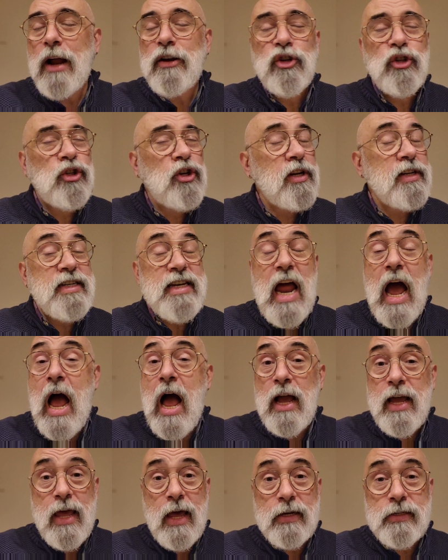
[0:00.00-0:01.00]
I just could
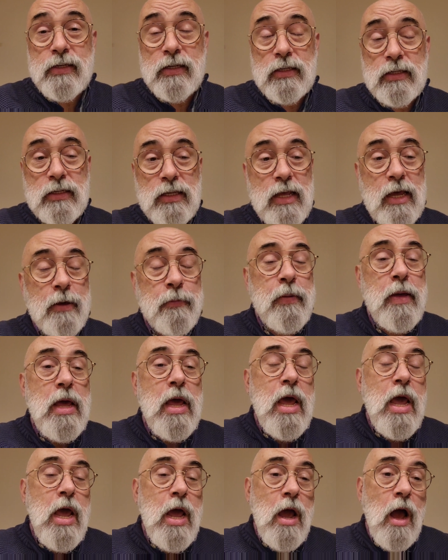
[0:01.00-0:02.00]
not get to sleep.
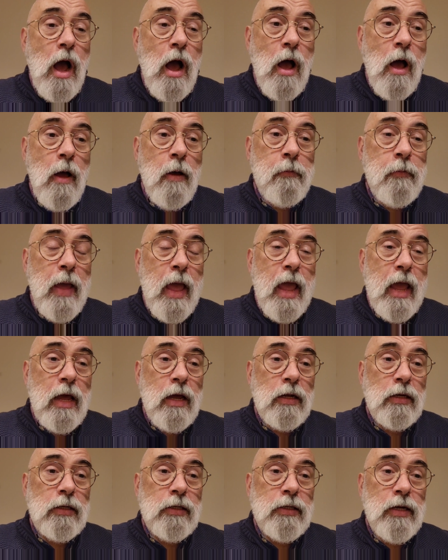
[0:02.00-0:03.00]
Um,
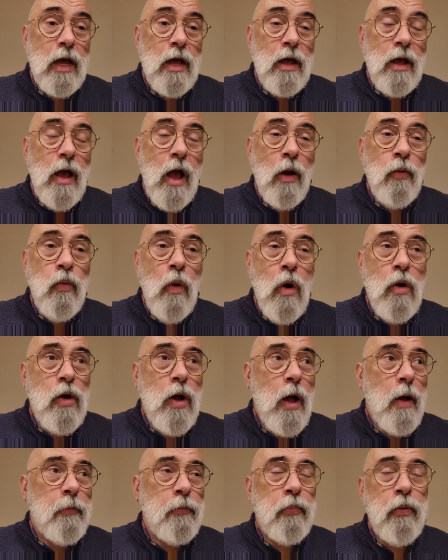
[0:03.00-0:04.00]
and uh, I
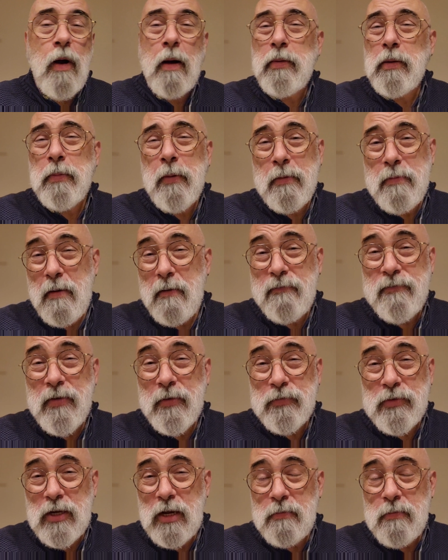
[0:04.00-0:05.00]
woke up probably about
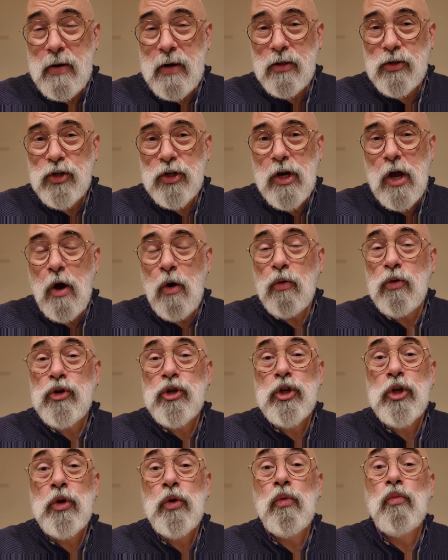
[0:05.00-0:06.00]
15 minutes ago
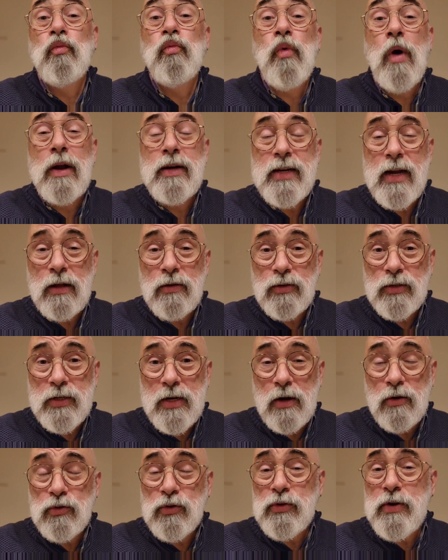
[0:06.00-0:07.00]
to run
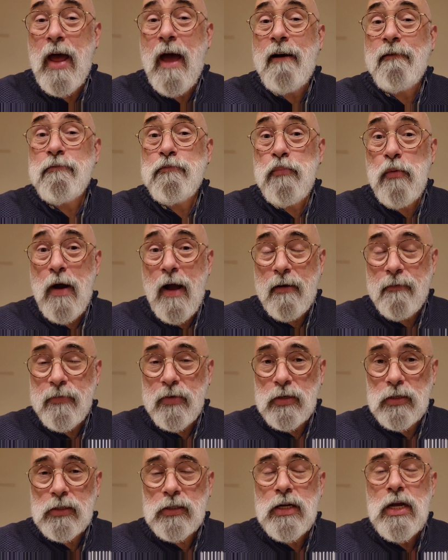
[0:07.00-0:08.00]
downstairs and have
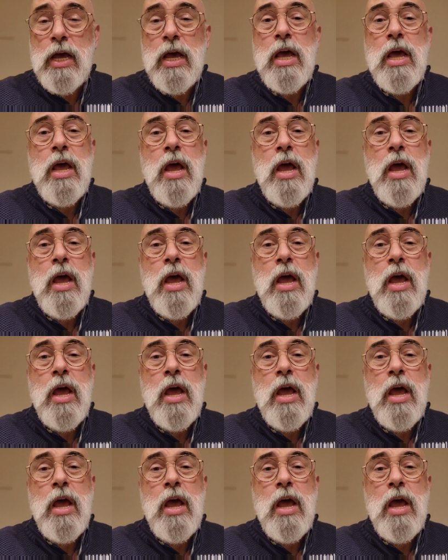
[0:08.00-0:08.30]
breakfast.